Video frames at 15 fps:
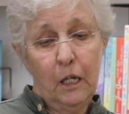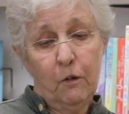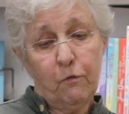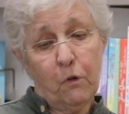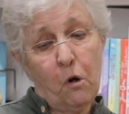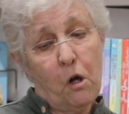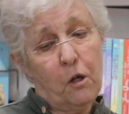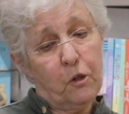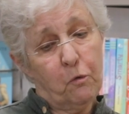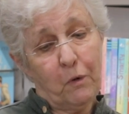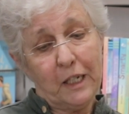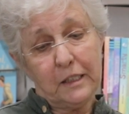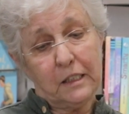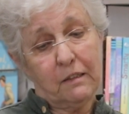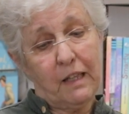For all the
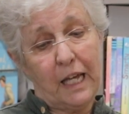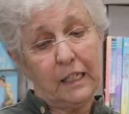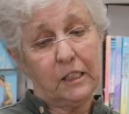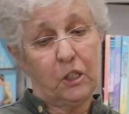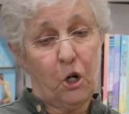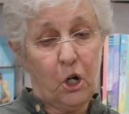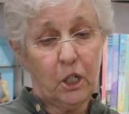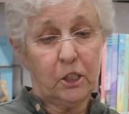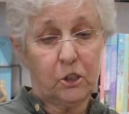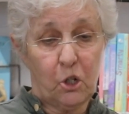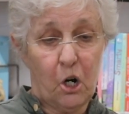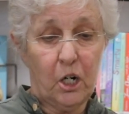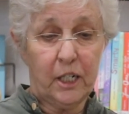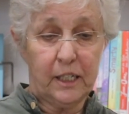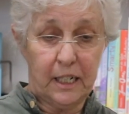rest of that dark,
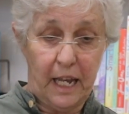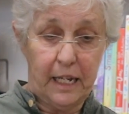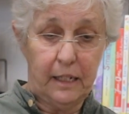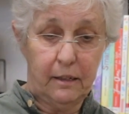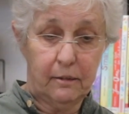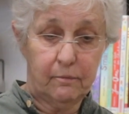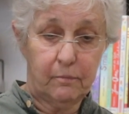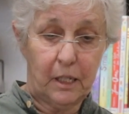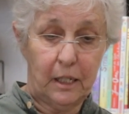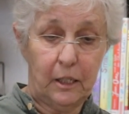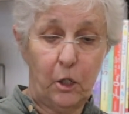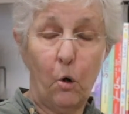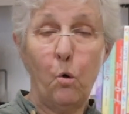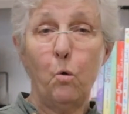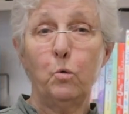dark night on
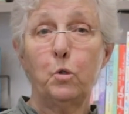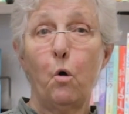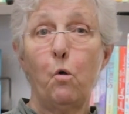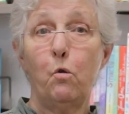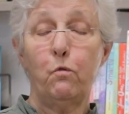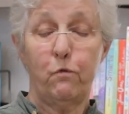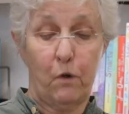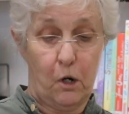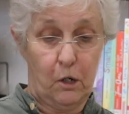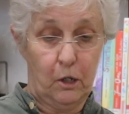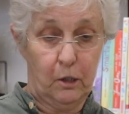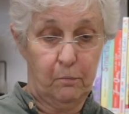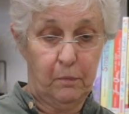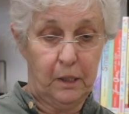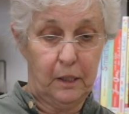the old, old
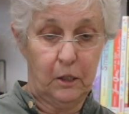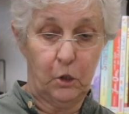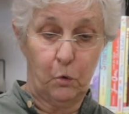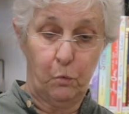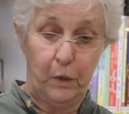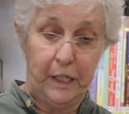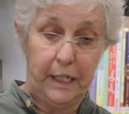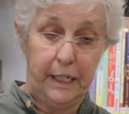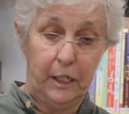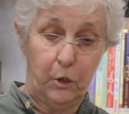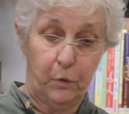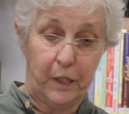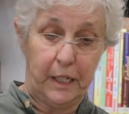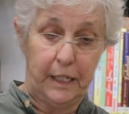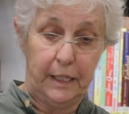farm in the rickety,
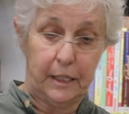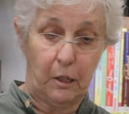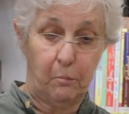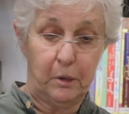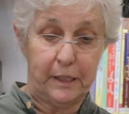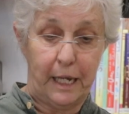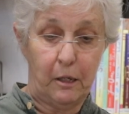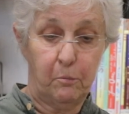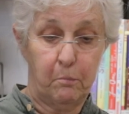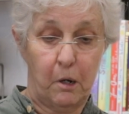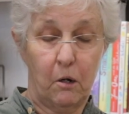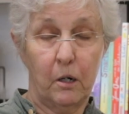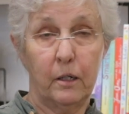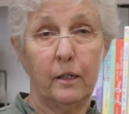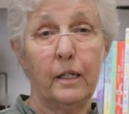crickety, tumble-down
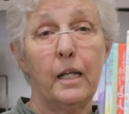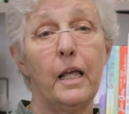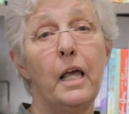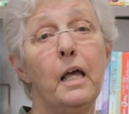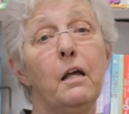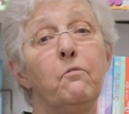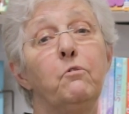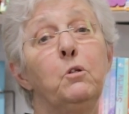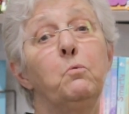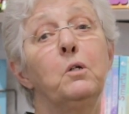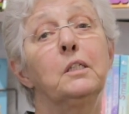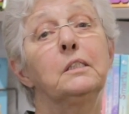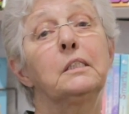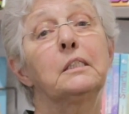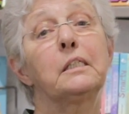barn,
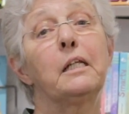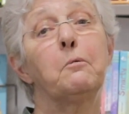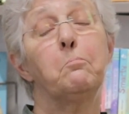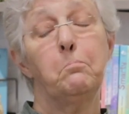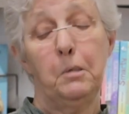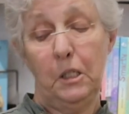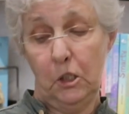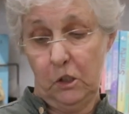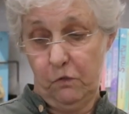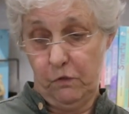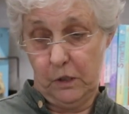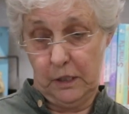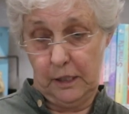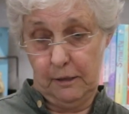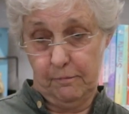everyone slept
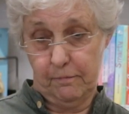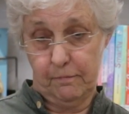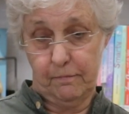peacefully.